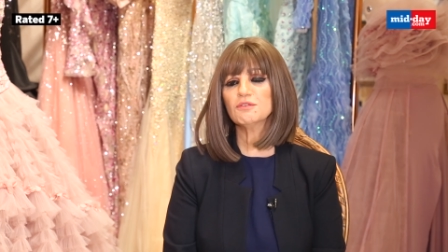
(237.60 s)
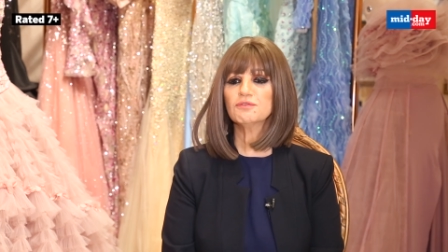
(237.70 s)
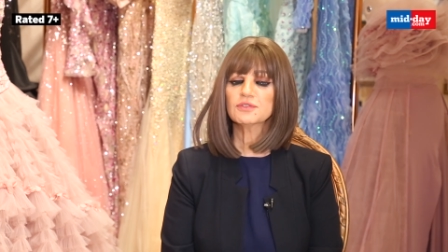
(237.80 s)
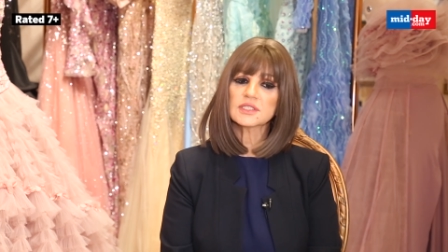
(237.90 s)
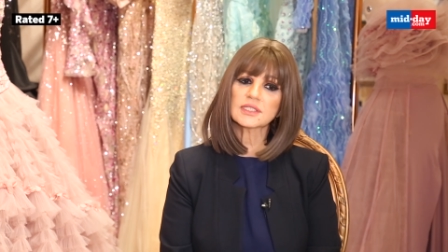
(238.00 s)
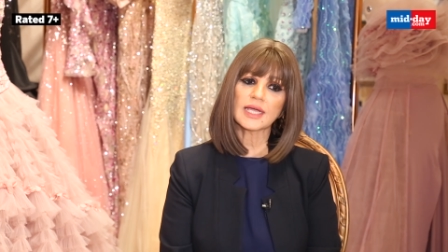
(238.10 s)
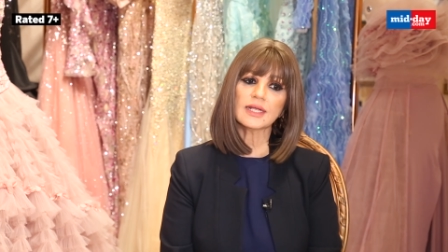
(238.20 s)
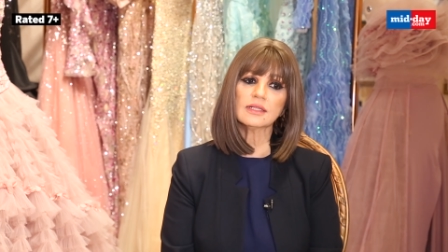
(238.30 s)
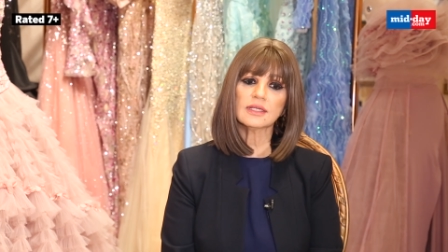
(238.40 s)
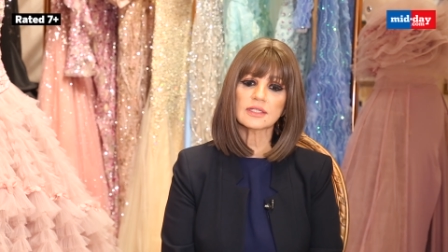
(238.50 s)
of
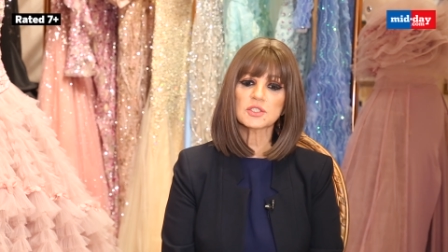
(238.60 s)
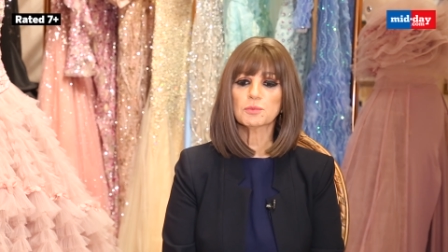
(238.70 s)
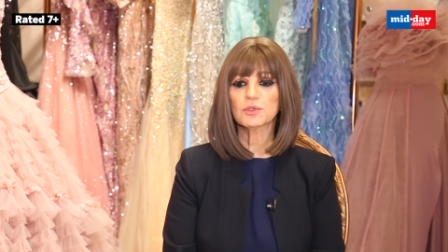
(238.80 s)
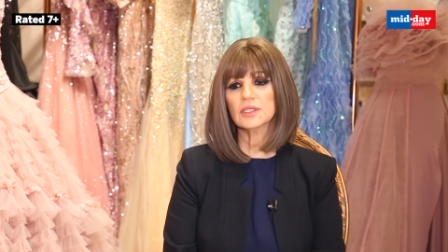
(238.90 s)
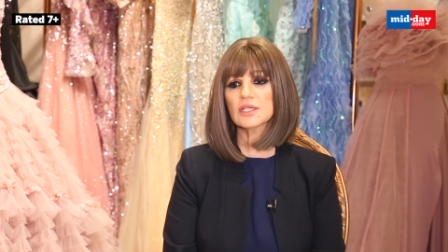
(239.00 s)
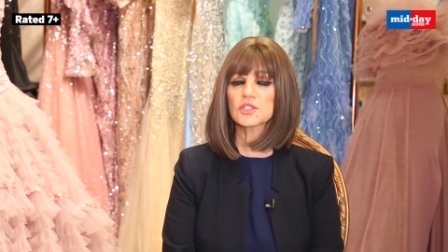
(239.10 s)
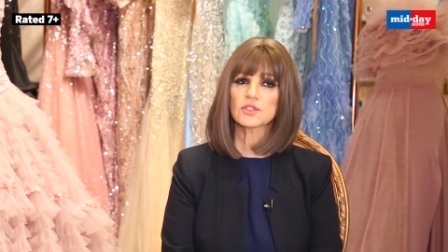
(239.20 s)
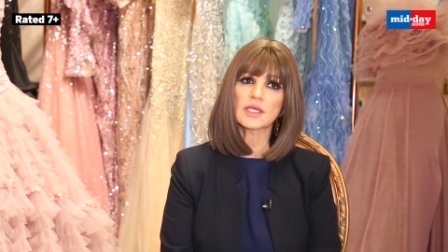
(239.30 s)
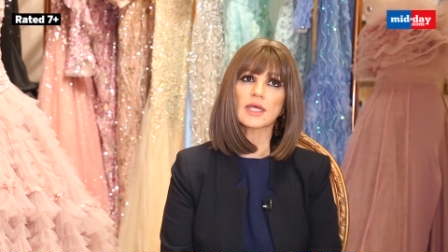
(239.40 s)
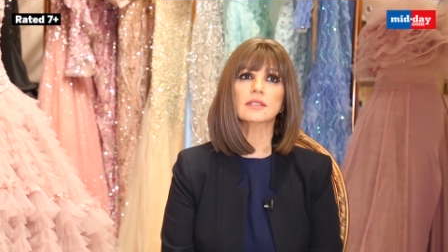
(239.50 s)
style things, put things
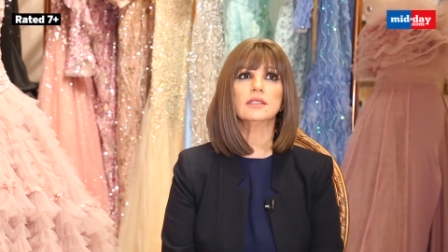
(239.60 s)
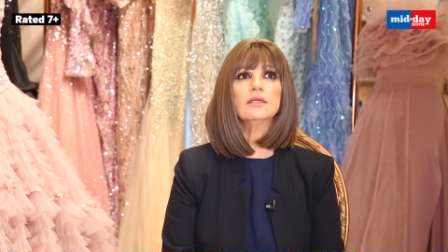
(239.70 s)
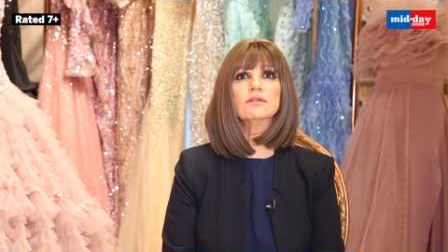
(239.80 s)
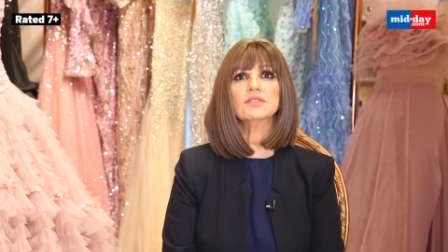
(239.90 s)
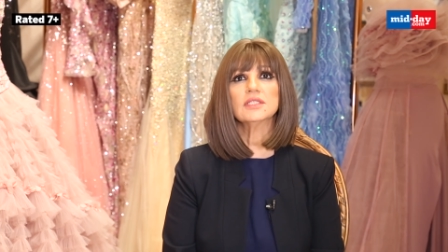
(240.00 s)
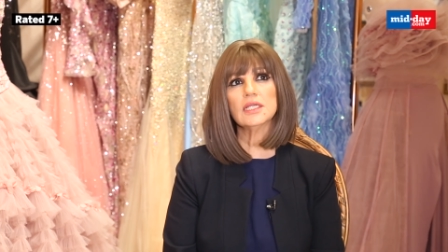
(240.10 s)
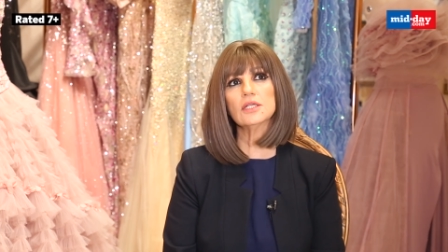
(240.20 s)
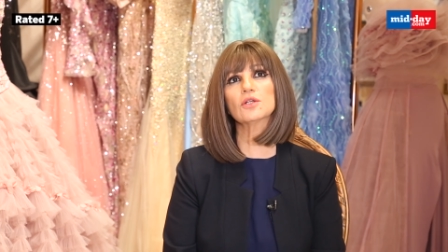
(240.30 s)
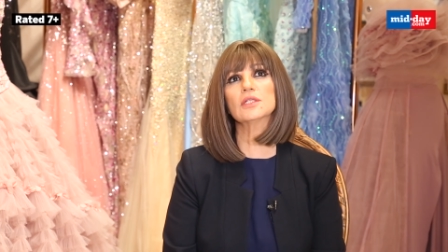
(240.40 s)
together, see it